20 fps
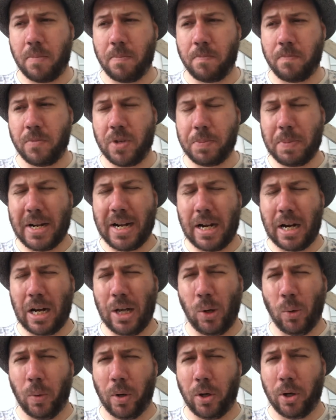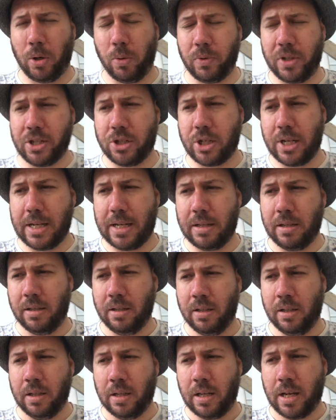It's been out a little while this year.
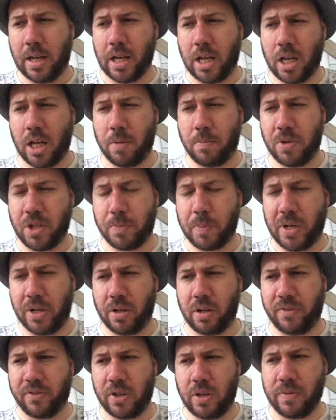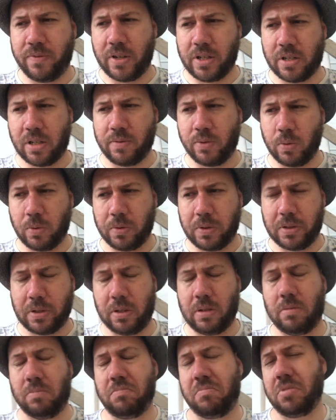It's been at a few
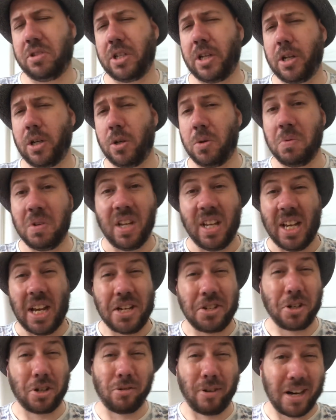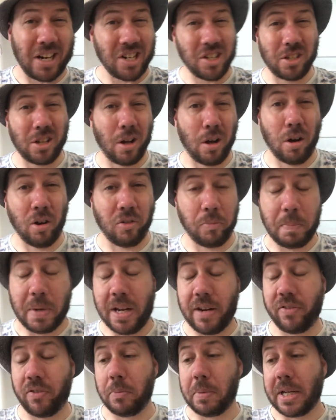festivals, so it's a great start-off
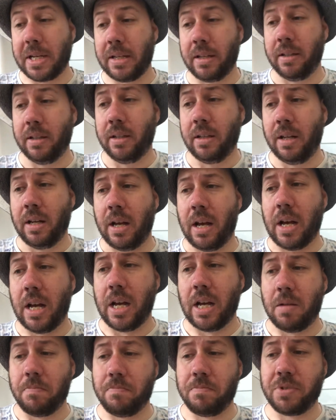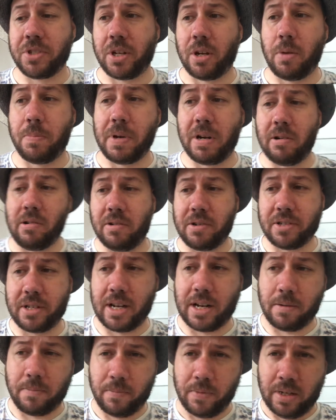beer for me. So appearance
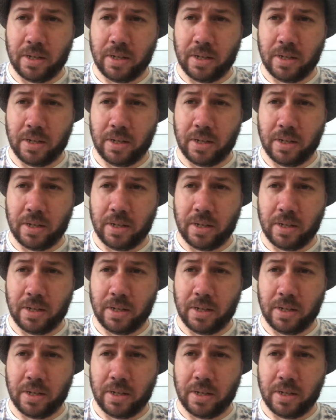then,